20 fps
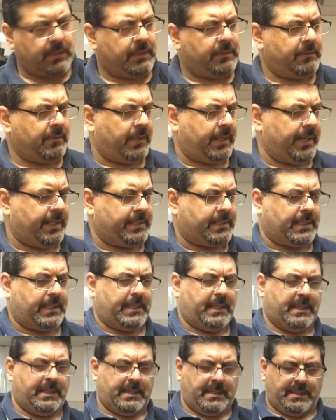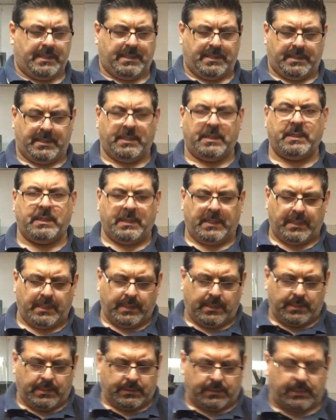Right.
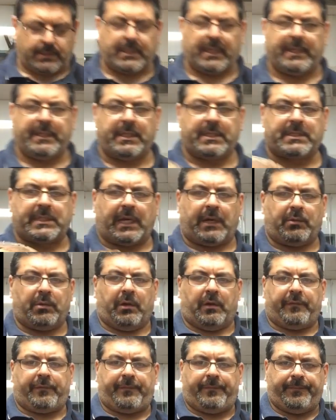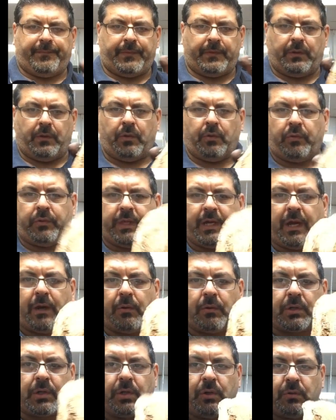So taking the sole off. All the
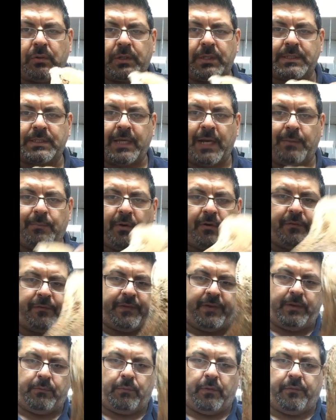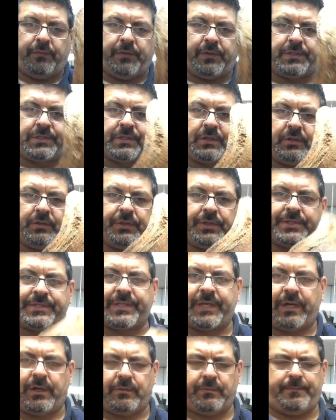old caulk has come off on the
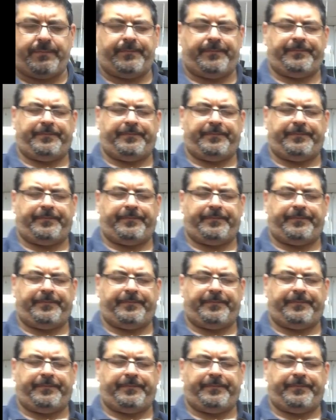sole.